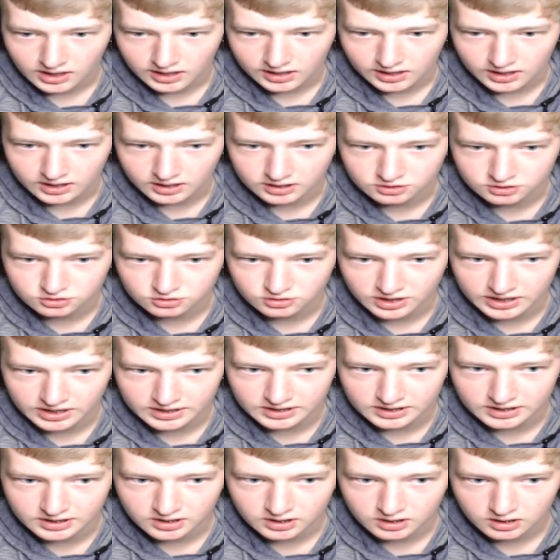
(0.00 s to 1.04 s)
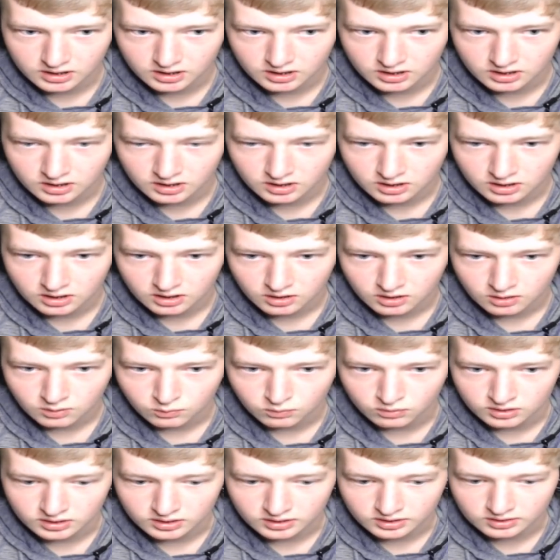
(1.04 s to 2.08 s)
gotta try that
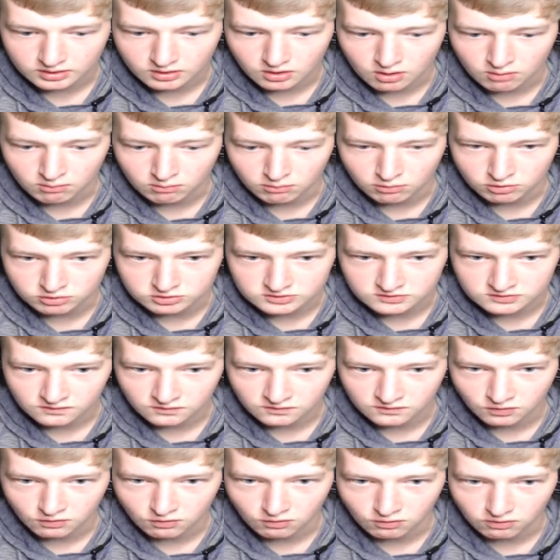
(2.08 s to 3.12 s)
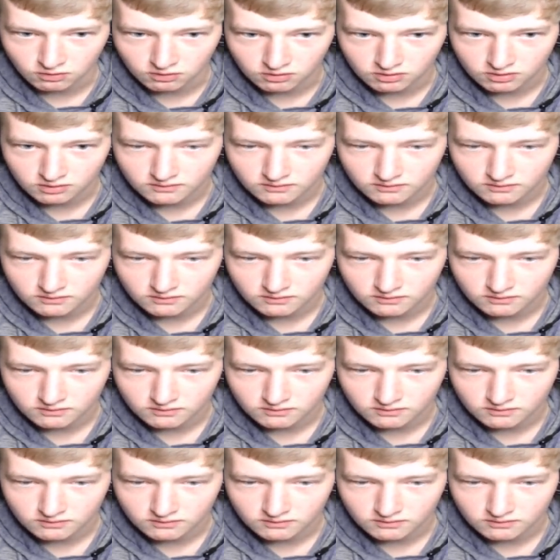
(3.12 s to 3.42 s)
with almost full.